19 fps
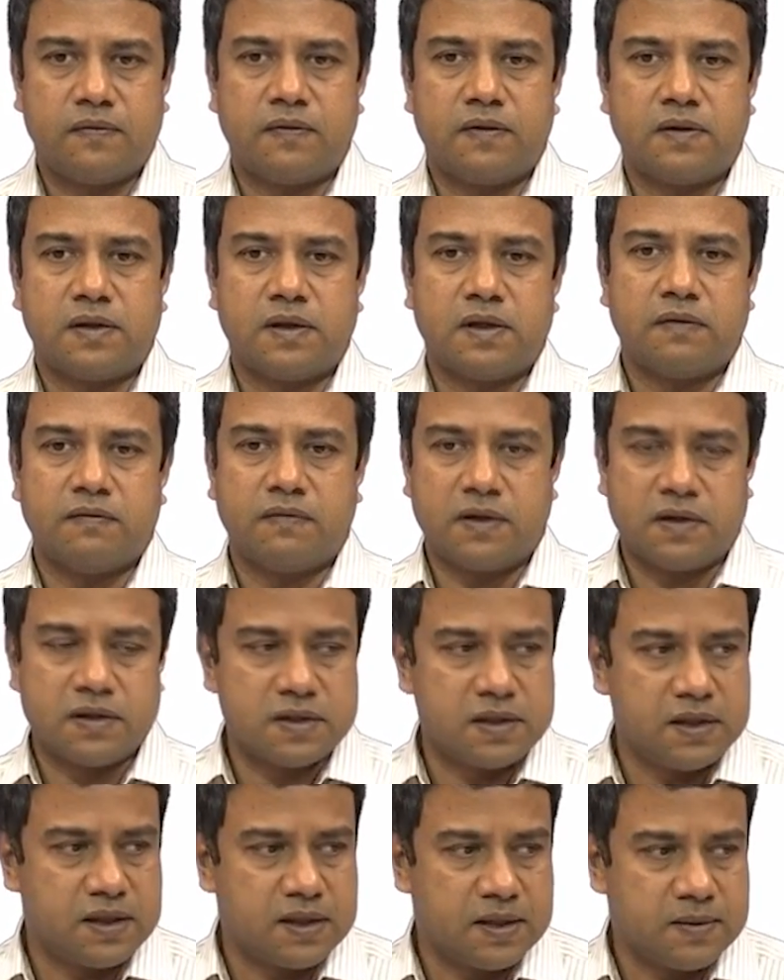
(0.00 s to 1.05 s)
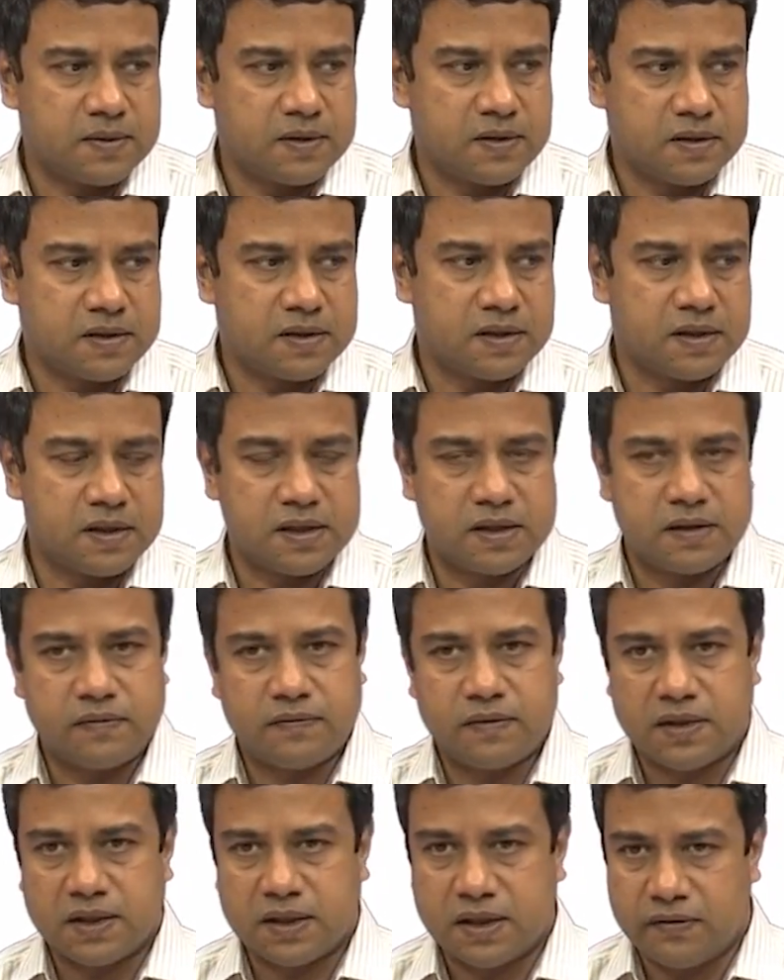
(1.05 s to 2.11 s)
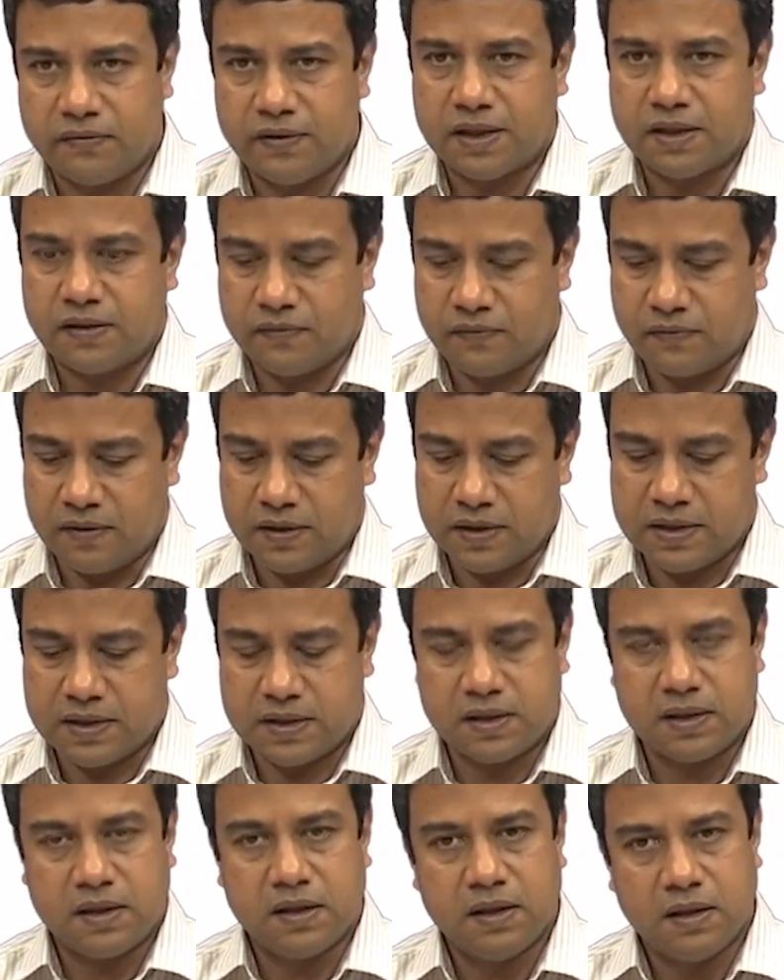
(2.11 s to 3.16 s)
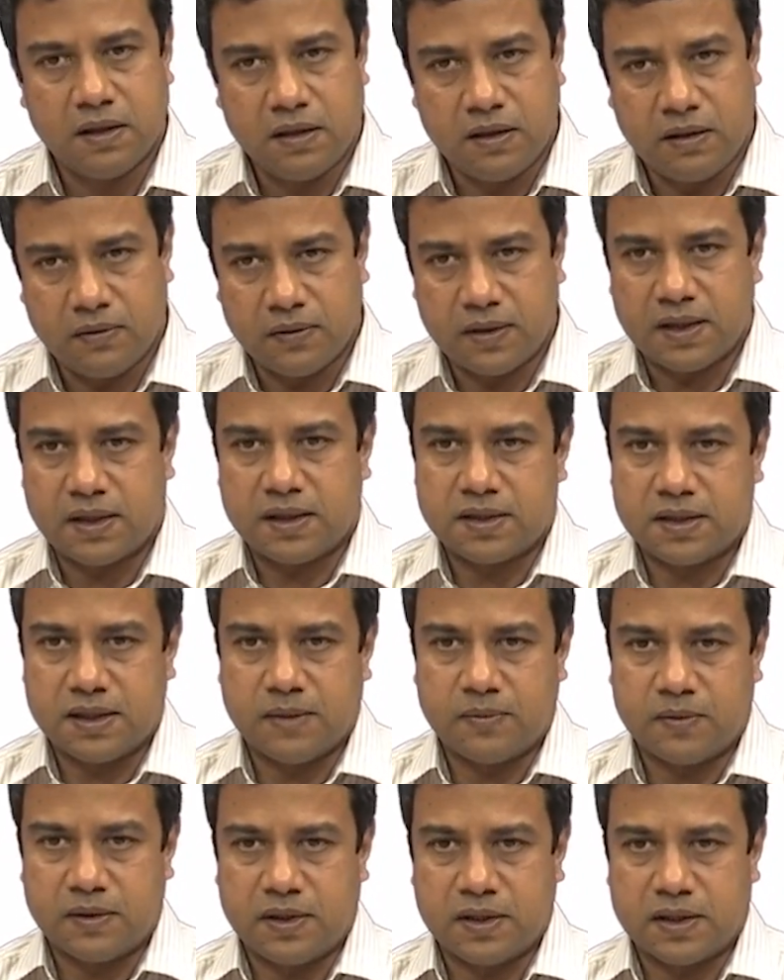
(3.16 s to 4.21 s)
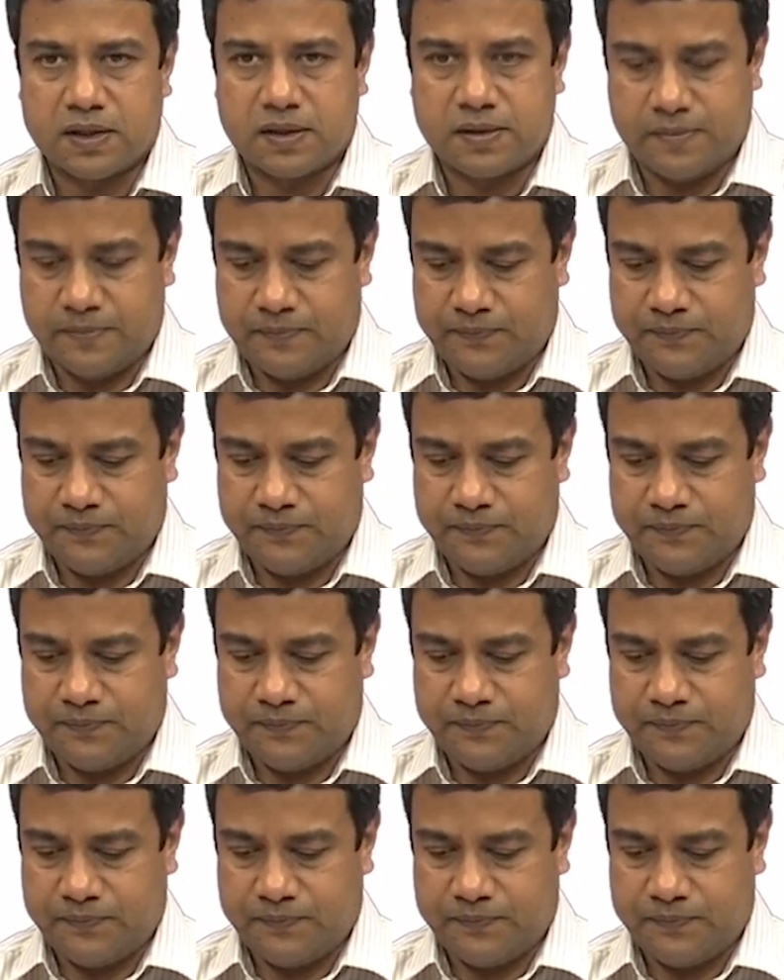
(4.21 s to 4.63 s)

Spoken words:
for the velocity times concentration for the convective flux you get the same relation.